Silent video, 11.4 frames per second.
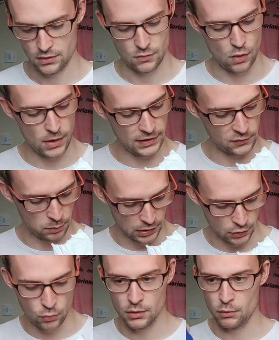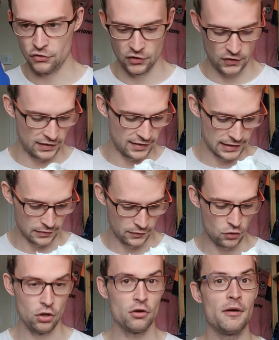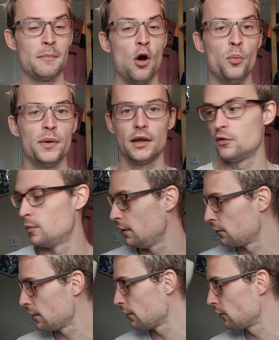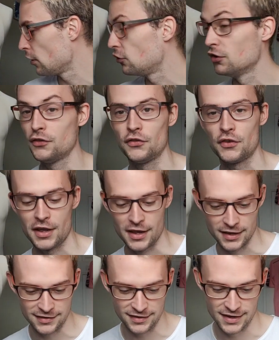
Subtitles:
Well, it's blue, which is exactly the colour I'm hoping it to be, so that's a good start.